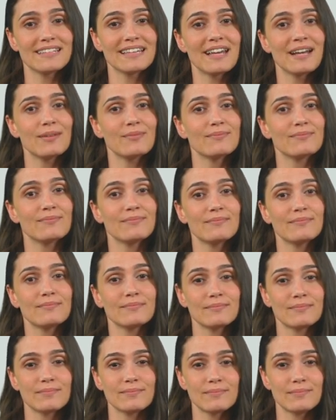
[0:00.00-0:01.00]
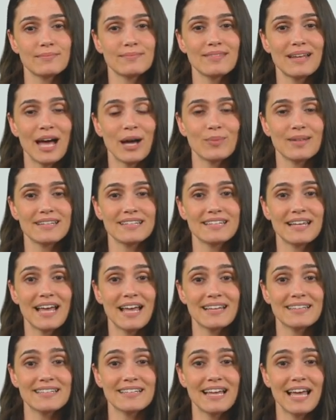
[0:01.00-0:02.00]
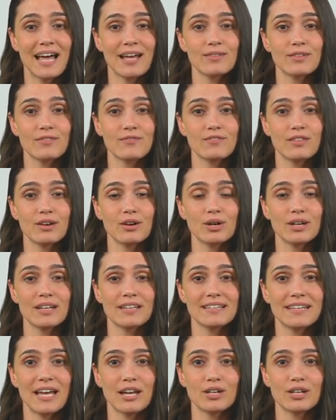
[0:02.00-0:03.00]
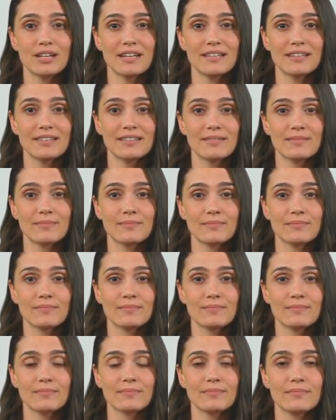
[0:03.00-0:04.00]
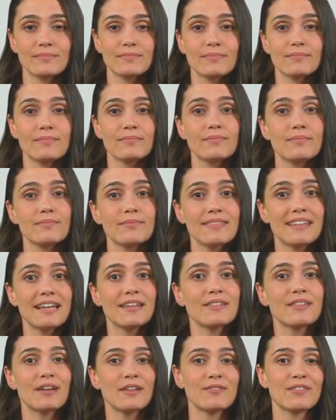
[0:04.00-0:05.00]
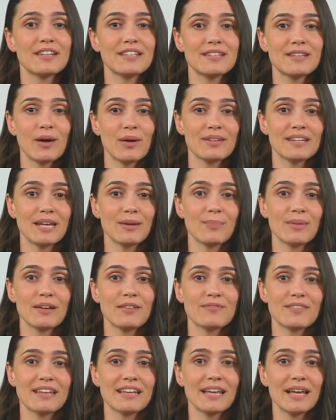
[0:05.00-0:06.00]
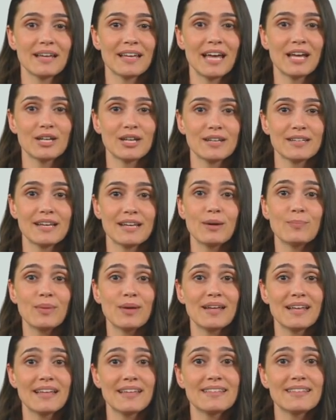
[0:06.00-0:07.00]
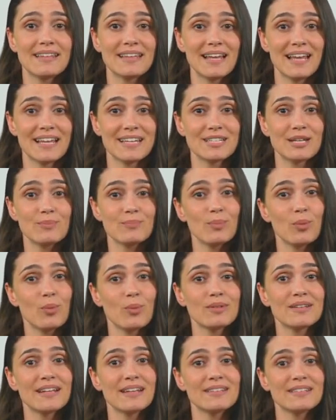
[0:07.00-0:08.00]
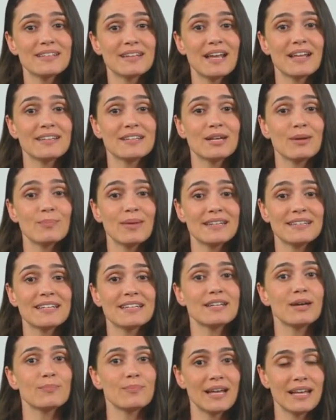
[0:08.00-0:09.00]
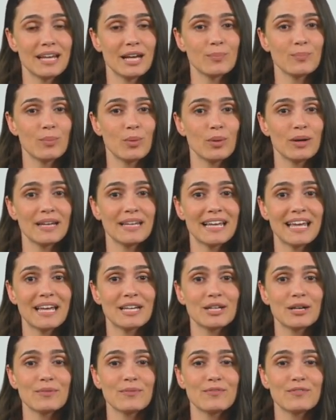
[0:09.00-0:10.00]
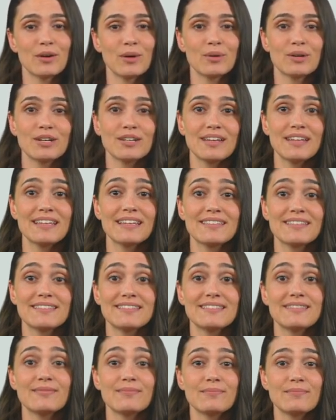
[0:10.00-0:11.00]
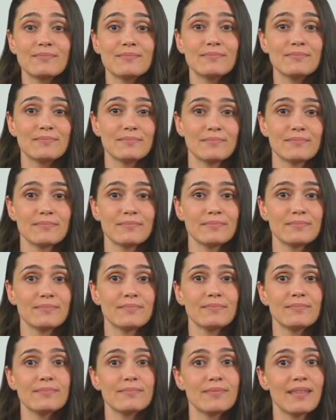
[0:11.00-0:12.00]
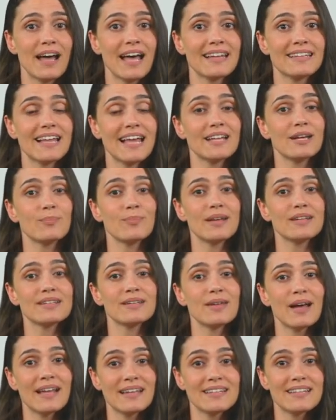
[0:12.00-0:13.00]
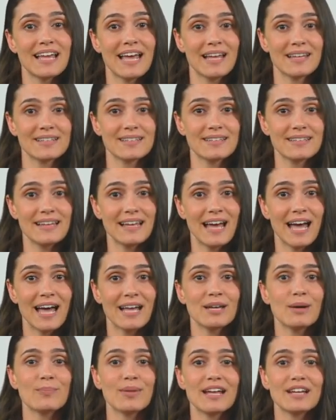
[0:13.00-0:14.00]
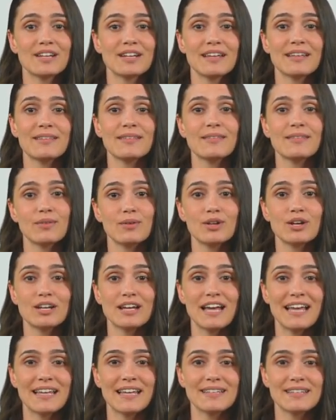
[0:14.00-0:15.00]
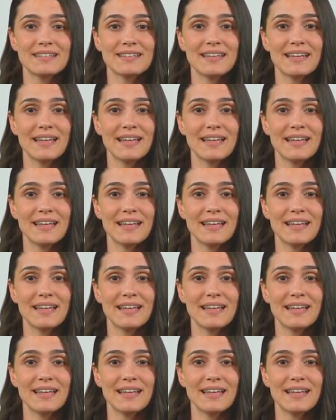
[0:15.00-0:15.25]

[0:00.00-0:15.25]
done. Now it's time to add the finishing touches. Even if you started with a video lecture template, it's important to customize it to make it more engaging for your students. Add elements like text, animation, shapes,